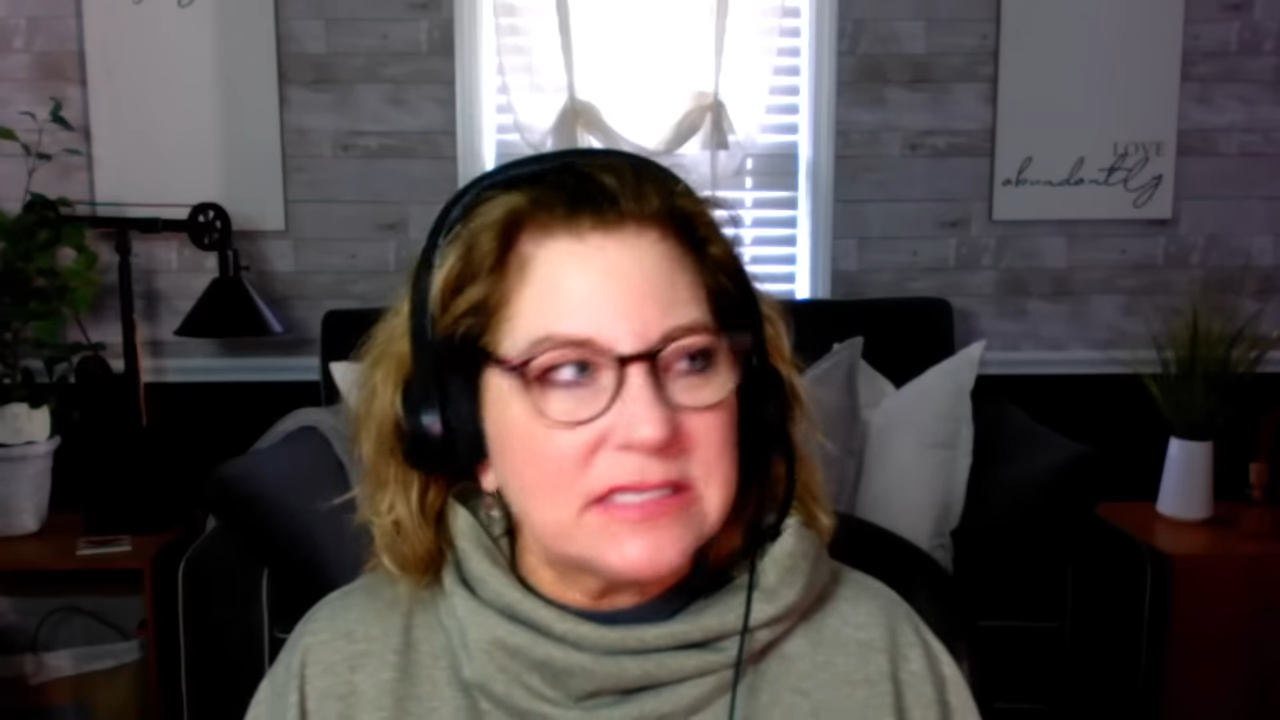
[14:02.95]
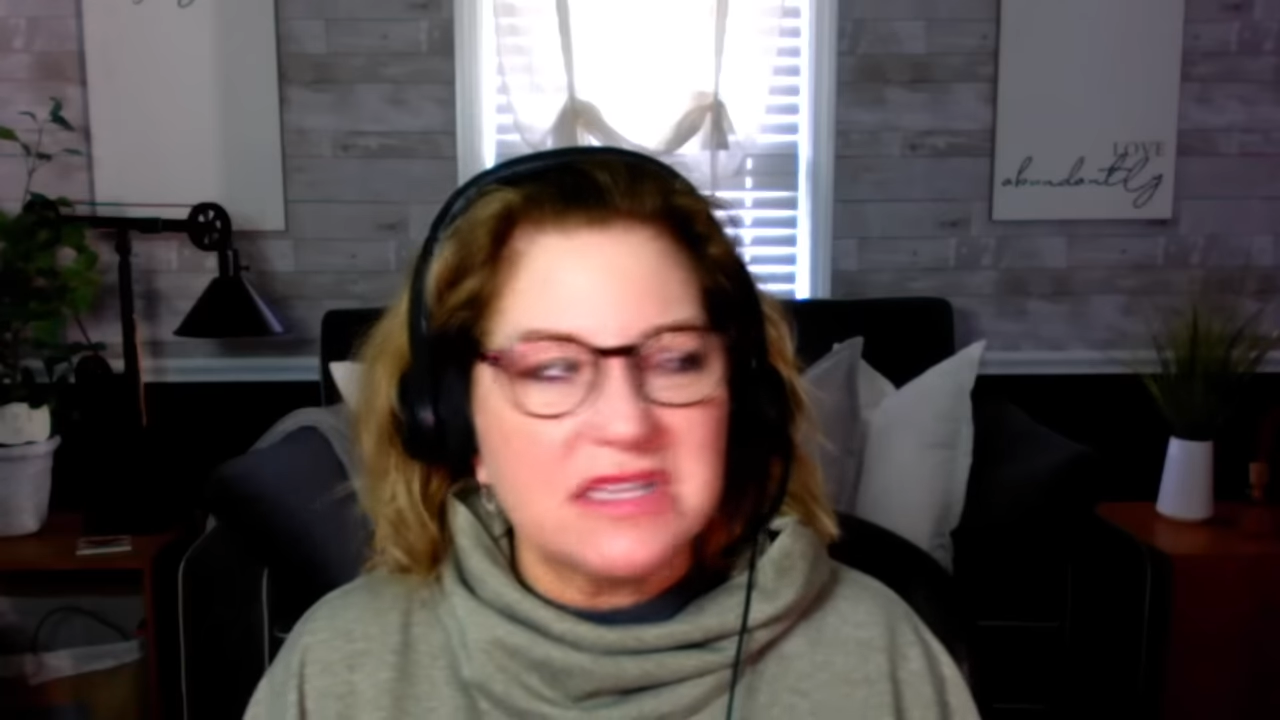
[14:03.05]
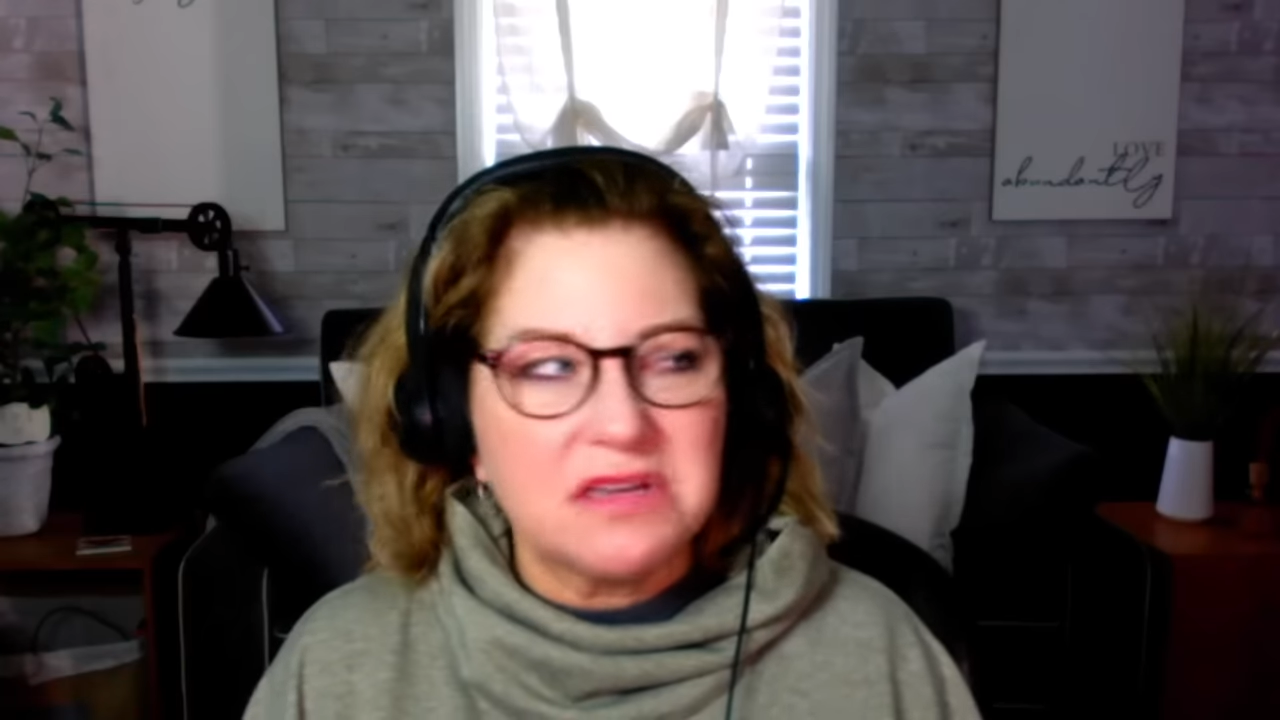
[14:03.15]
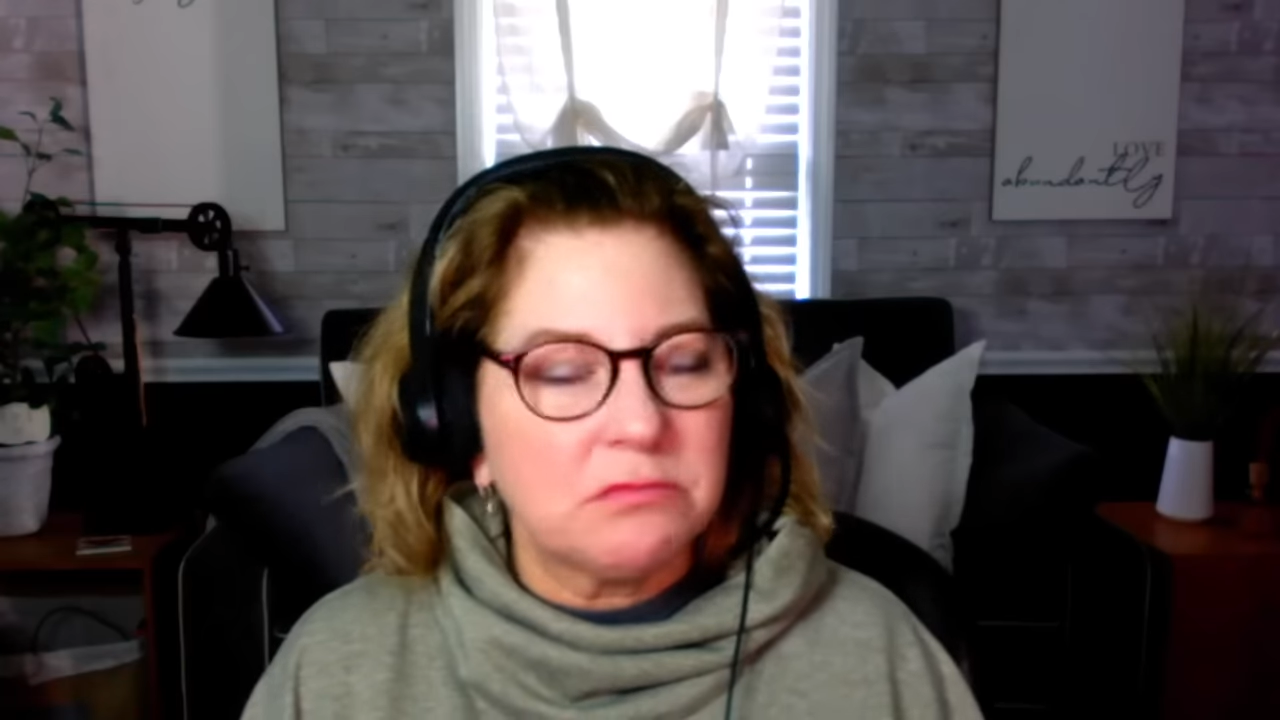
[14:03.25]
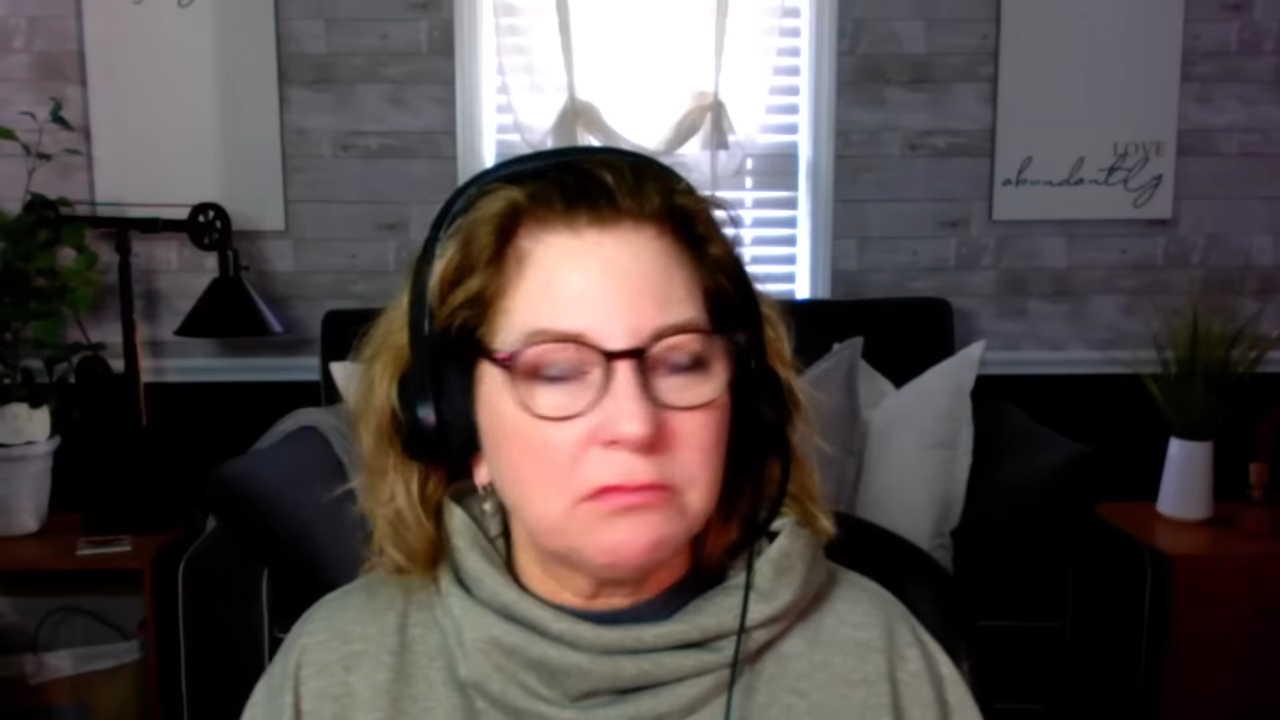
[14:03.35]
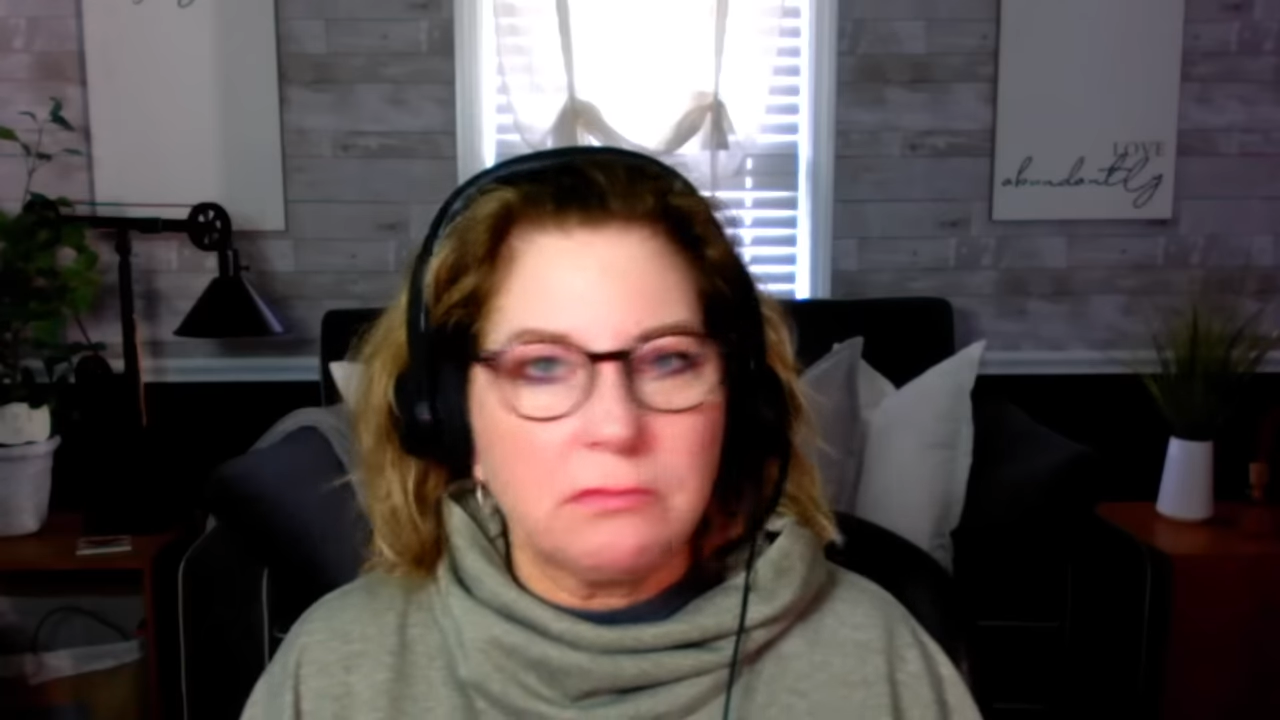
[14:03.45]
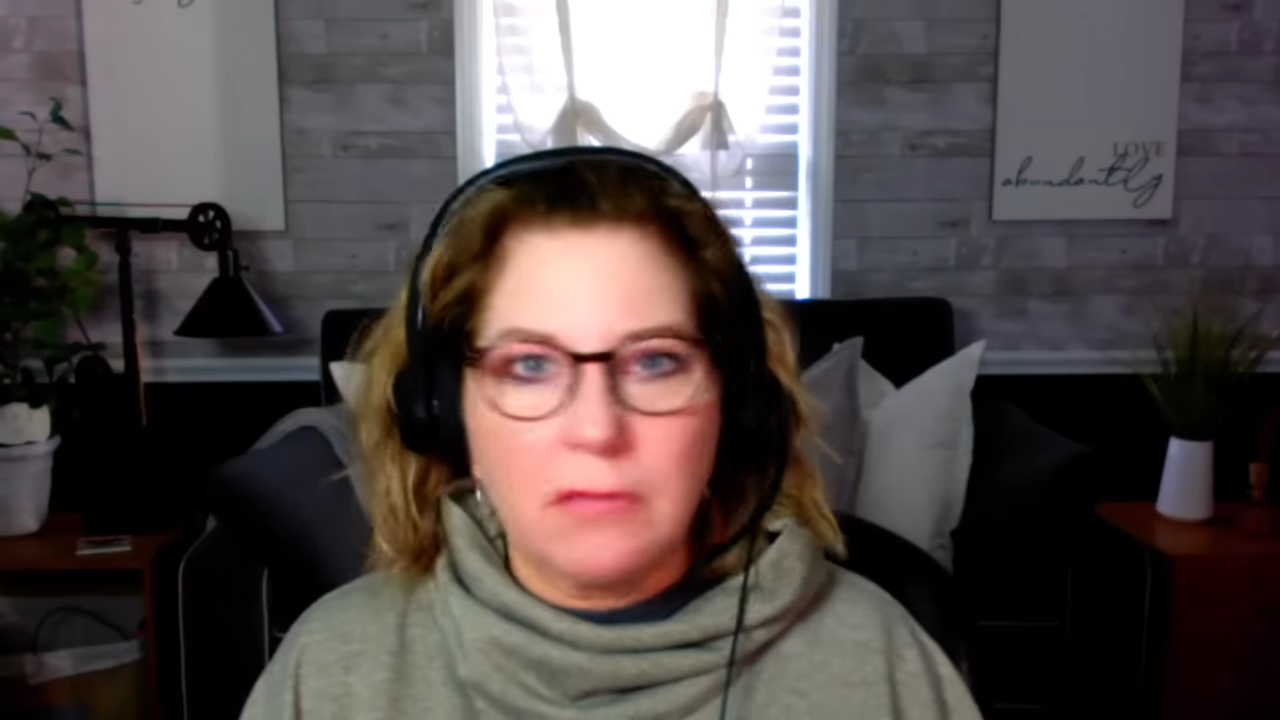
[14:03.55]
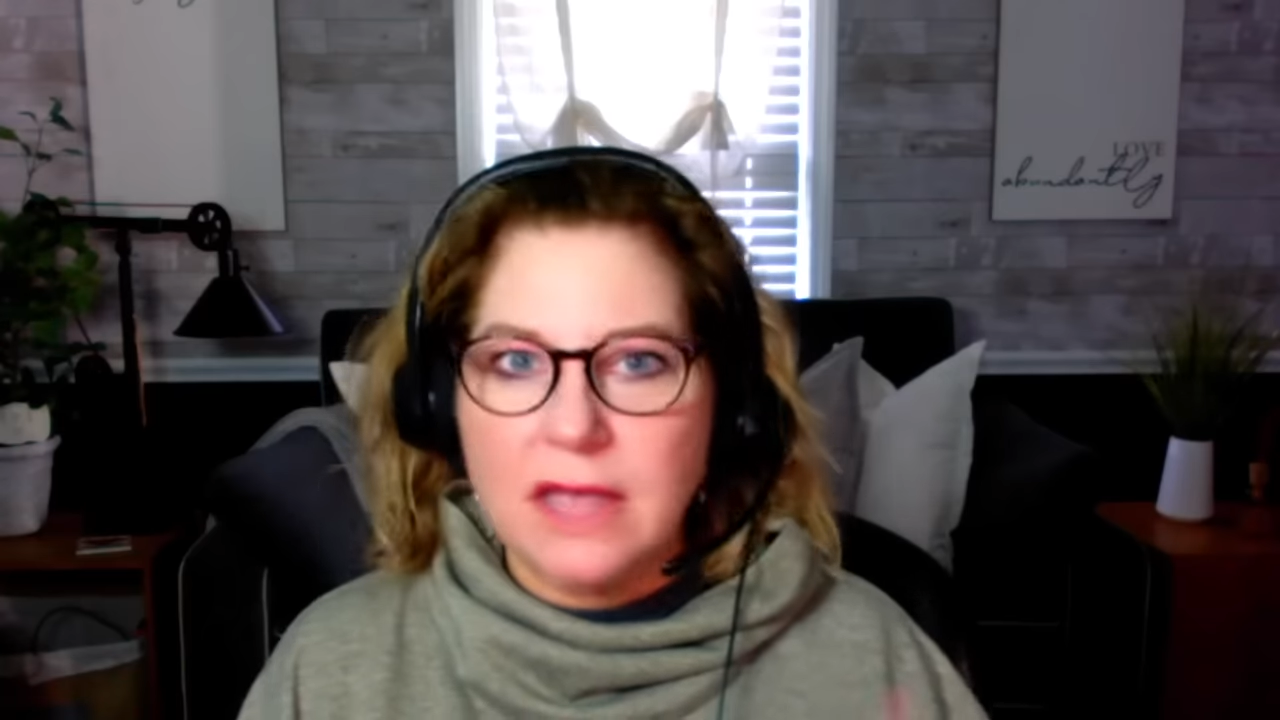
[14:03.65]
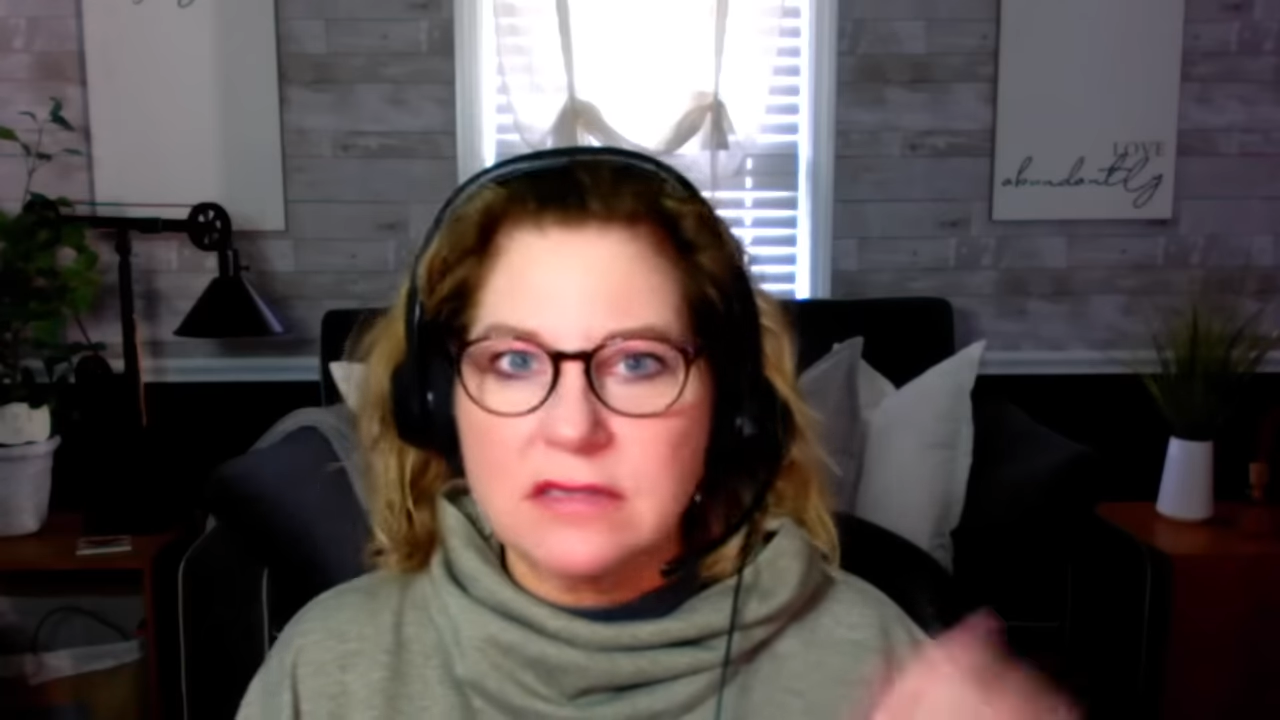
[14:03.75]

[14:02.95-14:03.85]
them as